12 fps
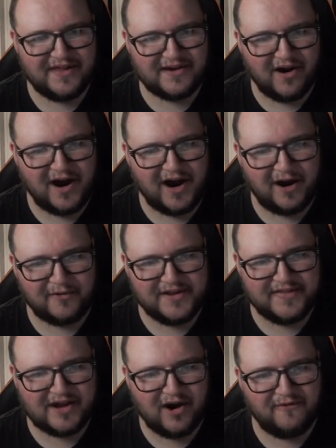they got to
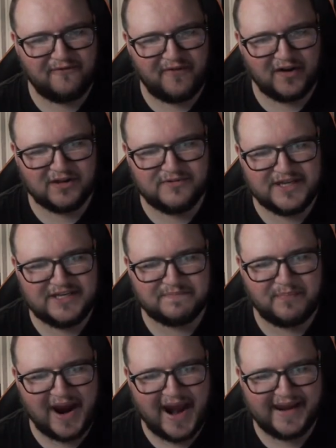hurry. They have got to follow these
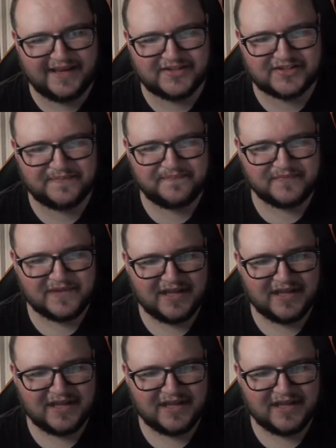bags.